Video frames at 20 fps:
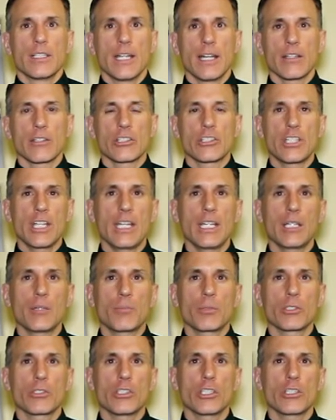Now, the
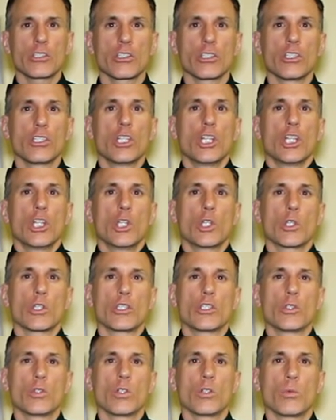standing position, you
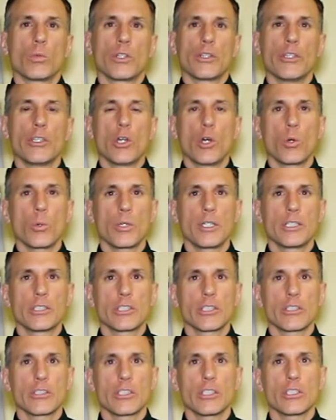could do it with no
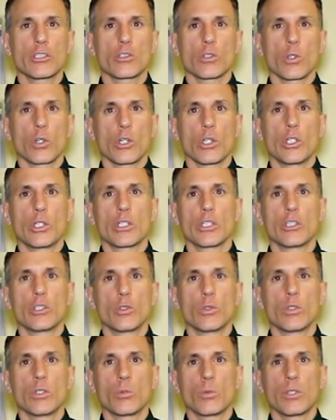resistance, or you could
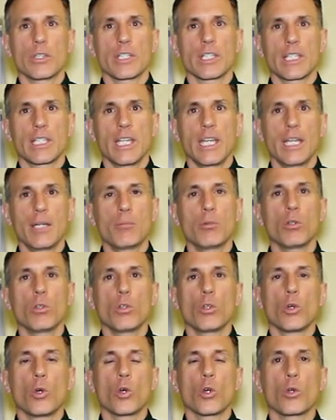do it with a
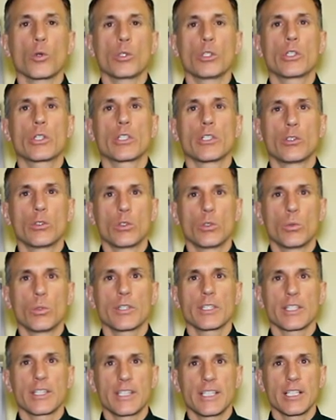cable, or you could do it
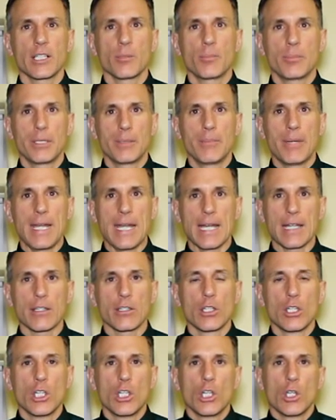with a therapy band.
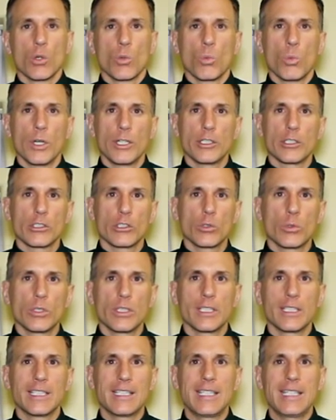When you're
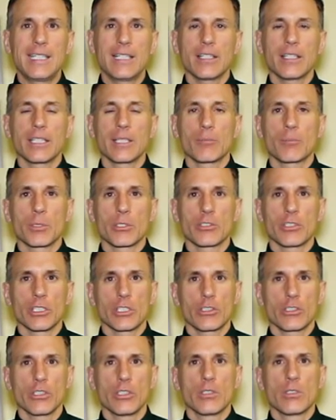doing the kneeling
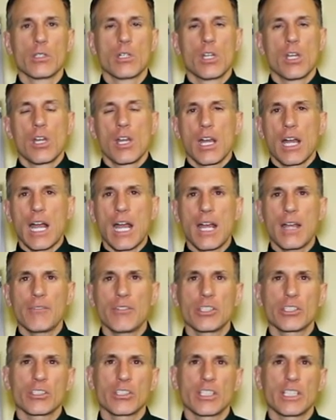position,
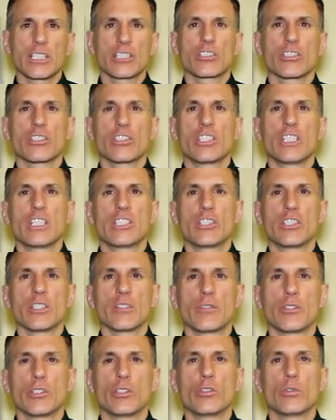obviously it's just
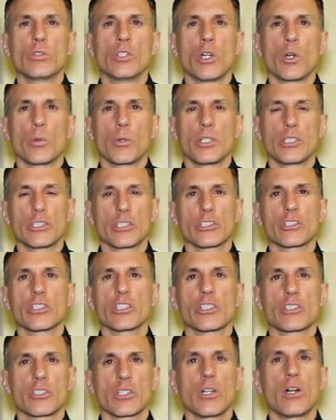easier if you do no
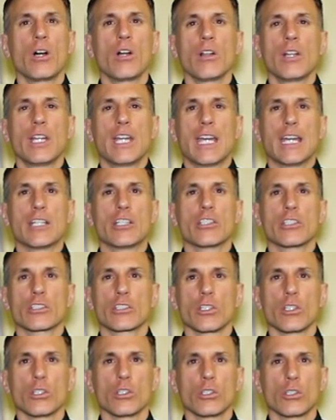resistance at all and you're
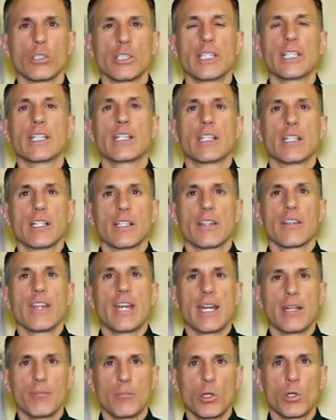just learning
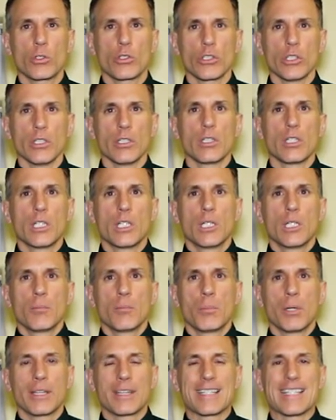that motion.
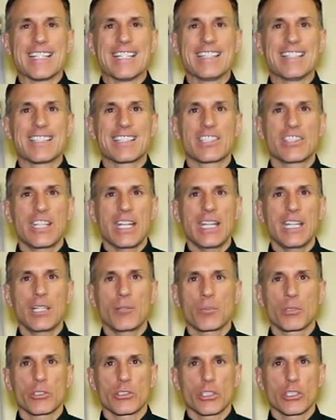But in the
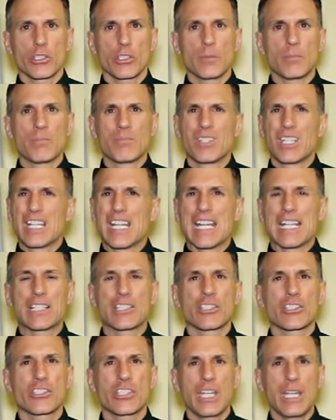standing position,
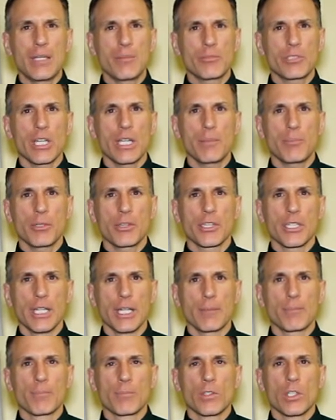it's the same type of
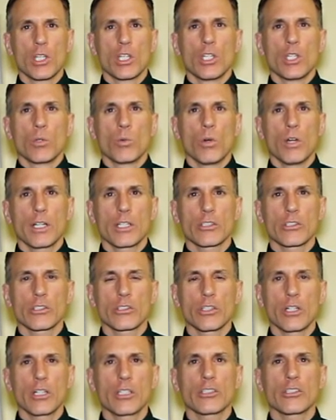thing. You want to
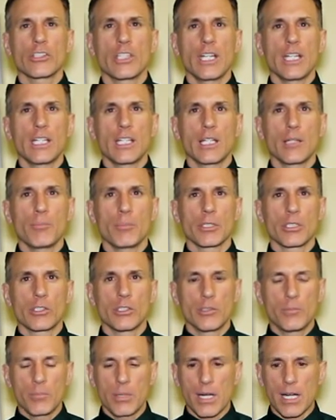start standing up in
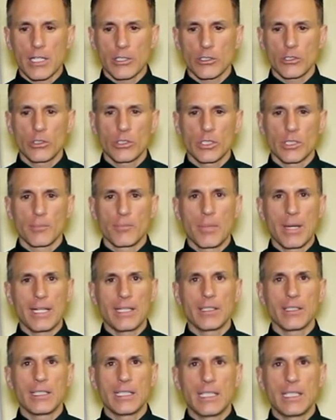good posture. You could
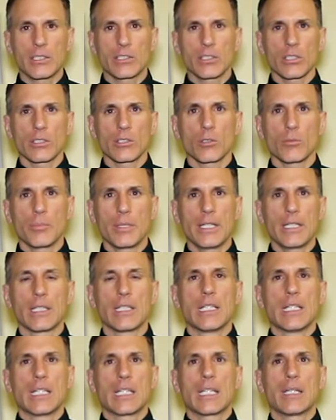bend the knees a little
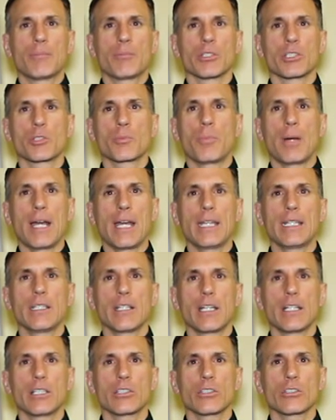bit, keep the spine
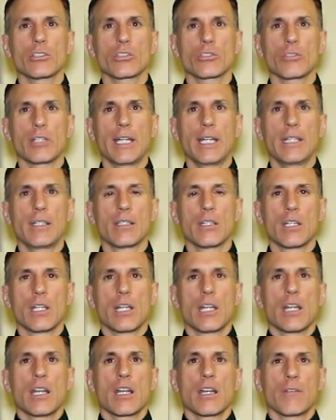nice and straight.
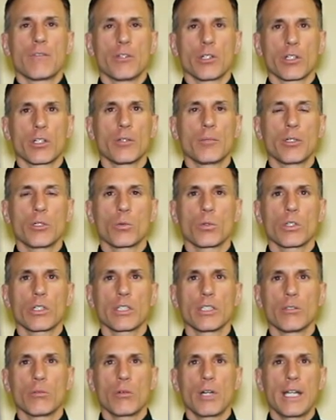If you're going to be
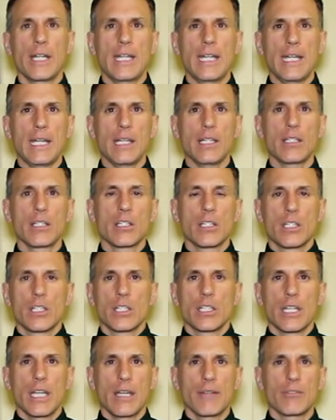working the right hand,
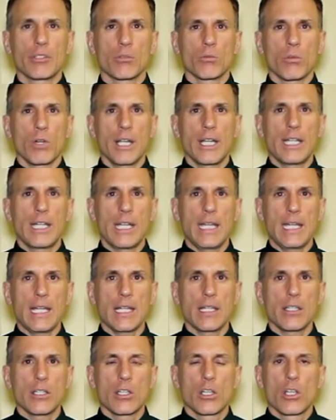you have your right
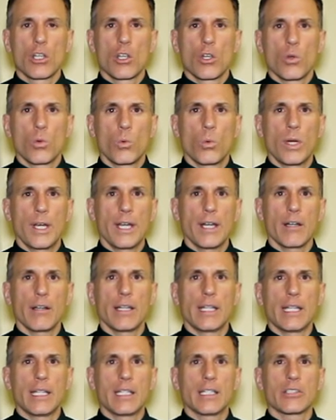hand
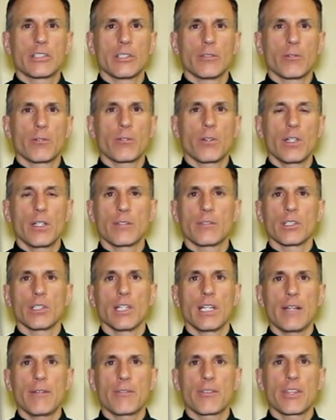where it is in front of the
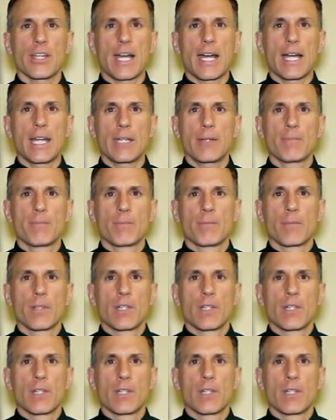left thigh,